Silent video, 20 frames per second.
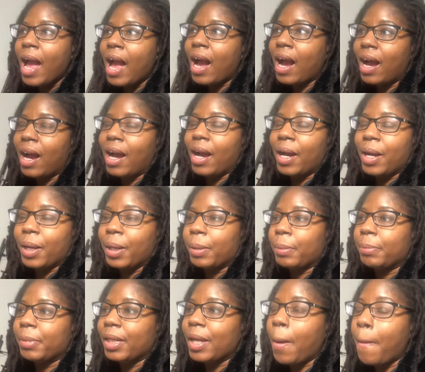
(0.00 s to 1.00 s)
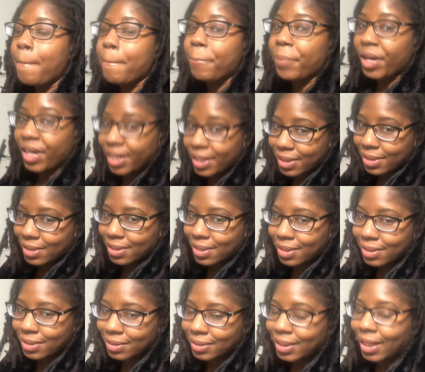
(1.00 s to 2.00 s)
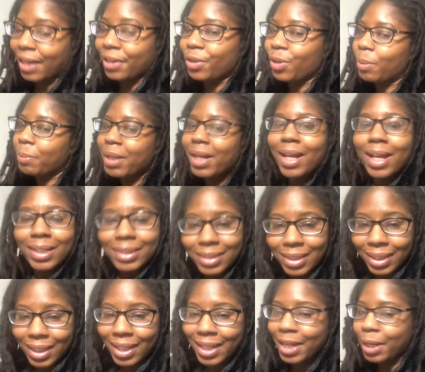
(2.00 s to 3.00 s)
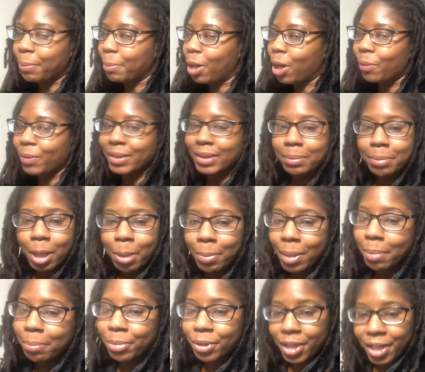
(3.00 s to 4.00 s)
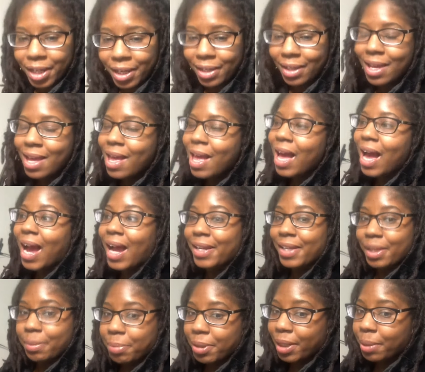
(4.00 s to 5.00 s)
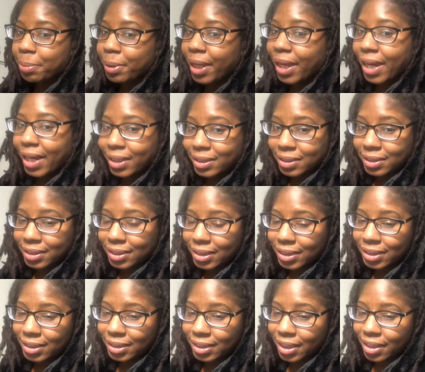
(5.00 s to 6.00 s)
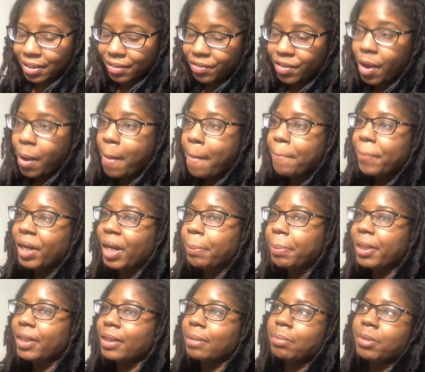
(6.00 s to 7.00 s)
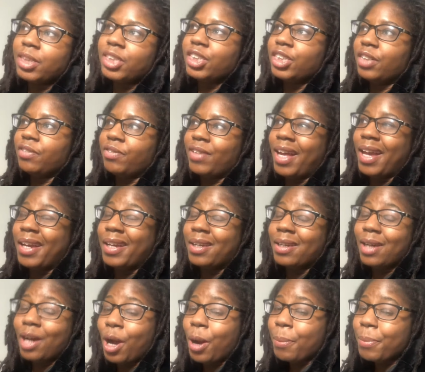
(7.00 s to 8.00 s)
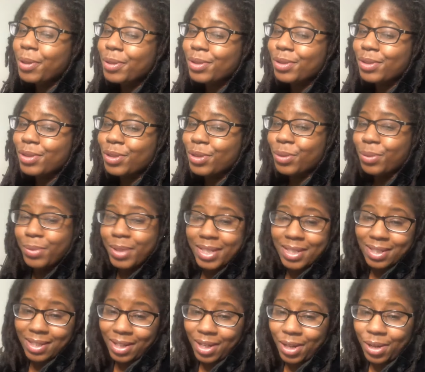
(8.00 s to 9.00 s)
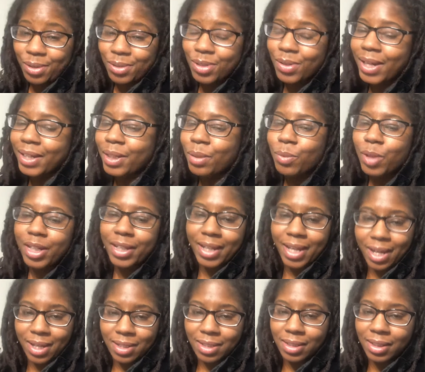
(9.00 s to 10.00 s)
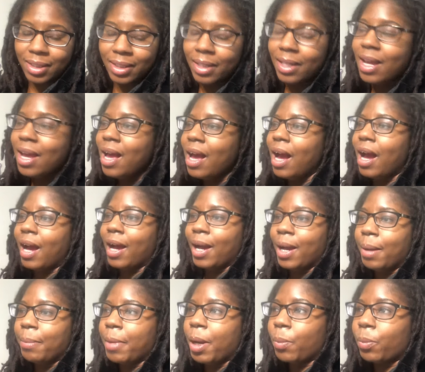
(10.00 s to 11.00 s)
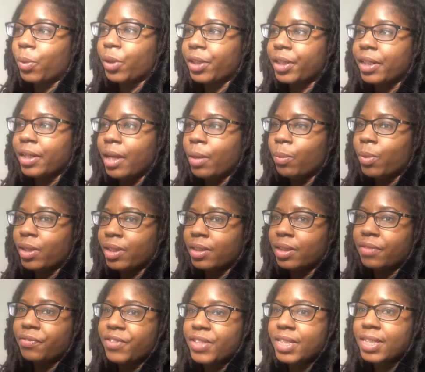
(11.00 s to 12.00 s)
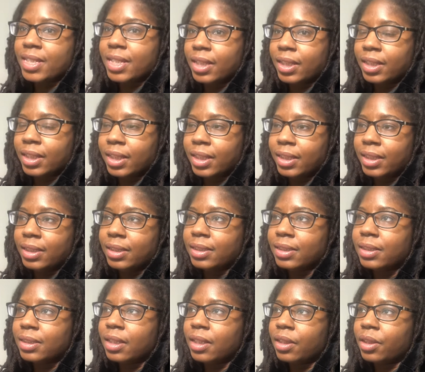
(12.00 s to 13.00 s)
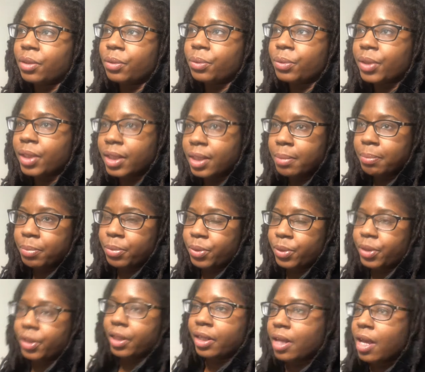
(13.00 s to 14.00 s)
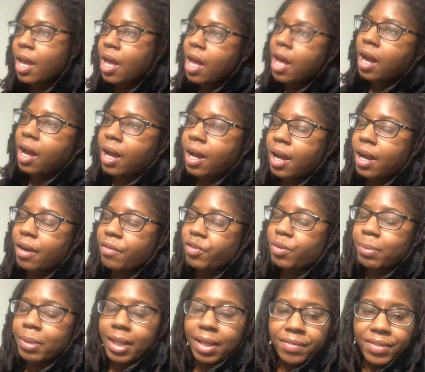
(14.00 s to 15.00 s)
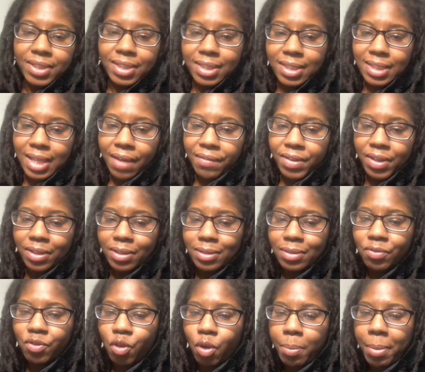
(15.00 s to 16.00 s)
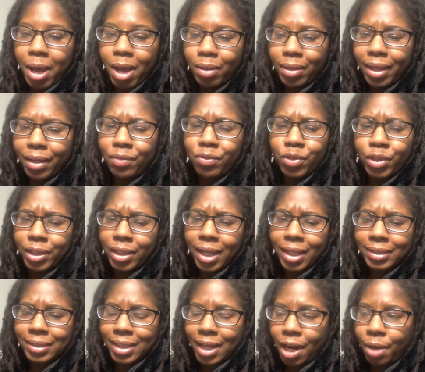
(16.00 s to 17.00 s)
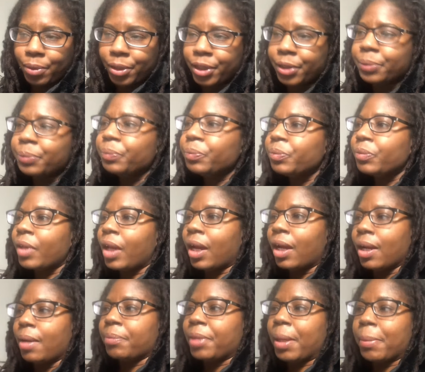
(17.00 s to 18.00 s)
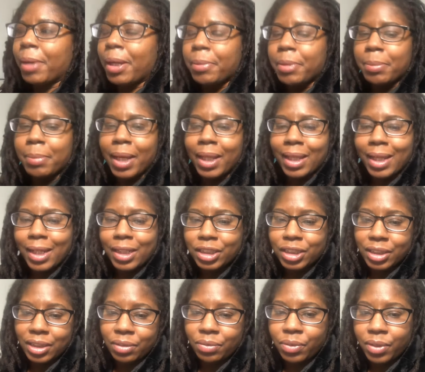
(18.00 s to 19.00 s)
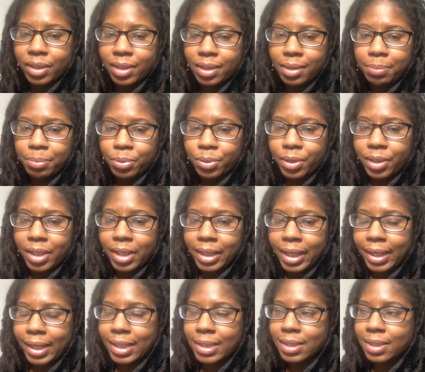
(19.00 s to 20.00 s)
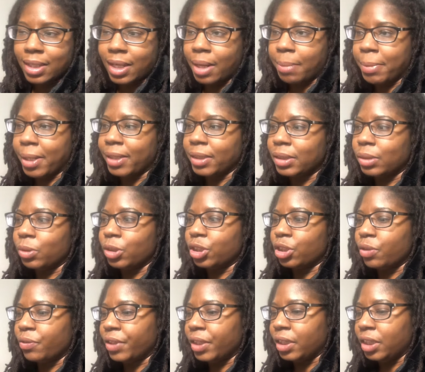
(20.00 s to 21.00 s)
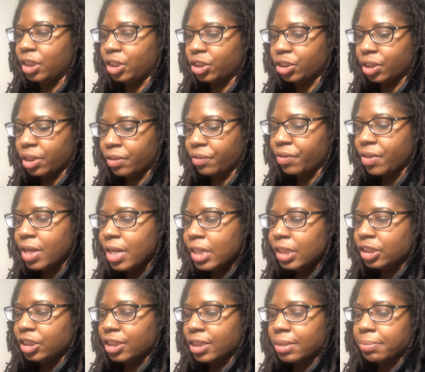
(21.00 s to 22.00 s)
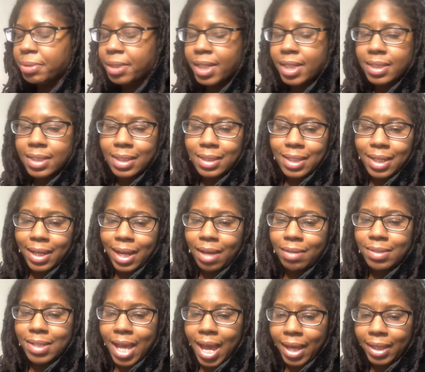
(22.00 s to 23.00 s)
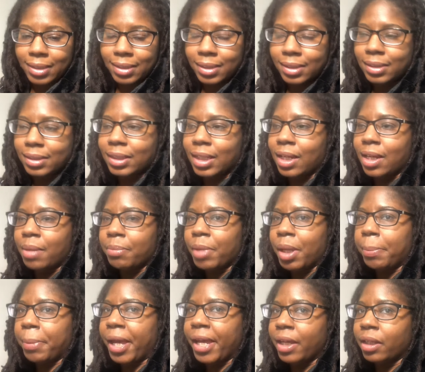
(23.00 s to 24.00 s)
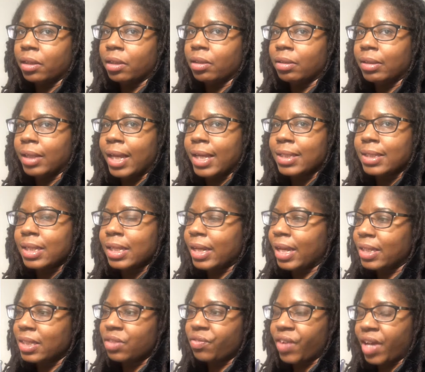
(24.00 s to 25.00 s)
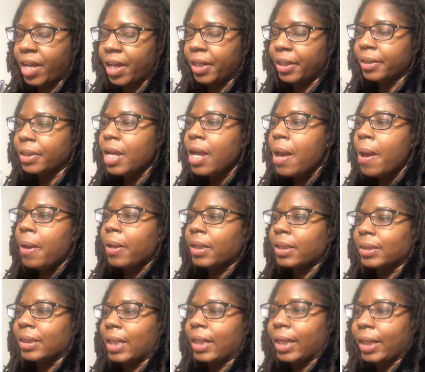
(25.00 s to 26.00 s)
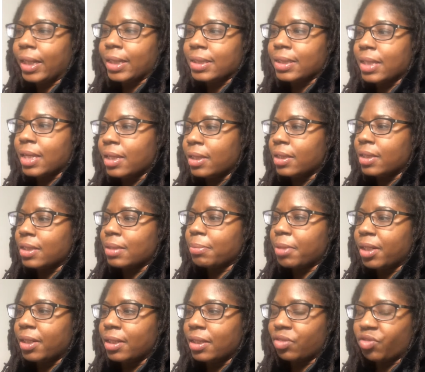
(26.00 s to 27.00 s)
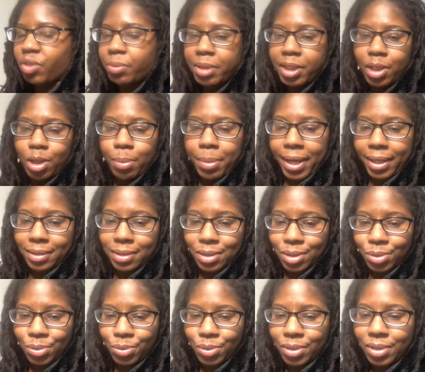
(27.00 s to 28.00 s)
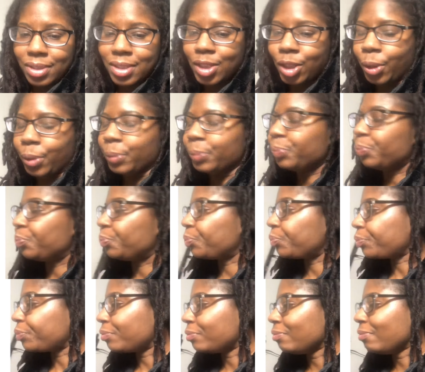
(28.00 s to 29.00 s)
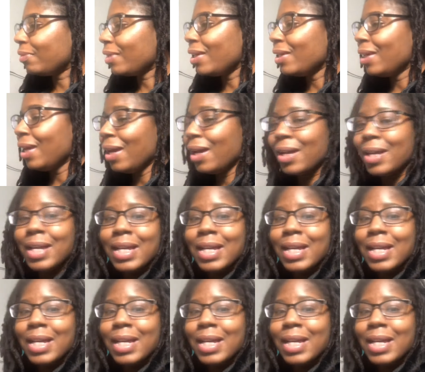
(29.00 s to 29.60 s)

Um, but y'all know I'm a hustler and I'm always about my bread. I did pick up an agency shift, but I picked up this shift like almost two weeks ago. So I didn't want to cancel it. Um, I'm working at one of the facilities through Clipboard um, from 11 to 7 for about like $40 an hour. Um, that might be my last shift with Clipboard. And like I said, I might switch over to E shift just because they take out taxes. Um, they pay a little less and that's fine because I, like I said, this money is for me to go back to school. So yeah,